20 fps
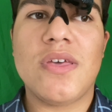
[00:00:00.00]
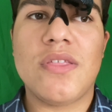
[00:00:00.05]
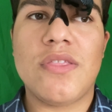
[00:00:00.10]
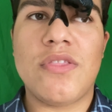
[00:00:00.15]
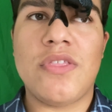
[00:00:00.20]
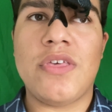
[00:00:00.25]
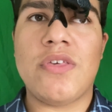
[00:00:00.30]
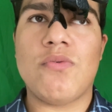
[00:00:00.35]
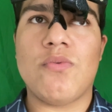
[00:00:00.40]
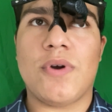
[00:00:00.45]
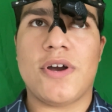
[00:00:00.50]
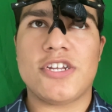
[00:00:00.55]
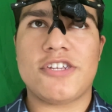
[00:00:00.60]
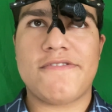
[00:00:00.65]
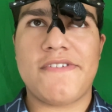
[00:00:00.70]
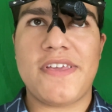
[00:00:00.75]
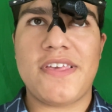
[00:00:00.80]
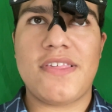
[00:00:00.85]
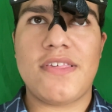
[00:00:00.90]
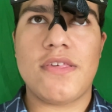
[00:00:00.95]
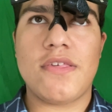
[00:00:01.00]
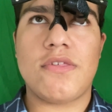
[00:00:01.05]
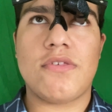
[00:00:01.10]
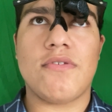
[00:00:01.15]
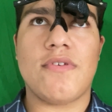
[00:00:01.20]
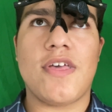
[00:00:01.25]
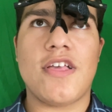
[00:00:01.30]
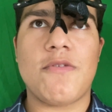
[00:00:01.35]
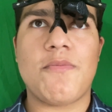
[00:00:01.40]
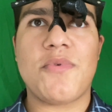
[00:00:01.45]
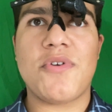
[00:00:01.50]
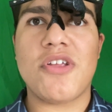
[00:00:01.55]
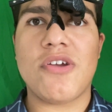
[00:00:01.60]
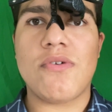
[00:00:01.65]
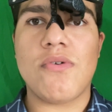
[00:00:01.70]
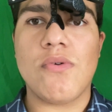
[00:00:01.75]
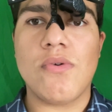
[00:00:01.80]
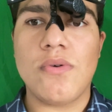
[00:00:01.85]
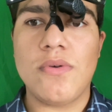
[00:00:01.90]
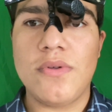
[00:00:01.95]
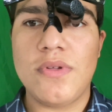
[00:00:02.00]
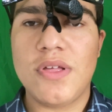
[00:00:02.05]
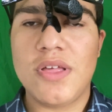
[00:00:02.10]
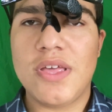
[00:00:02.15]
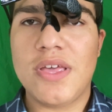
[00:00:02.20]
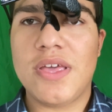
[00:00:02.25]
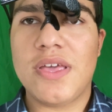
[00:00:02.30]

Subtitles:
these watch faces. So that's pretty cool.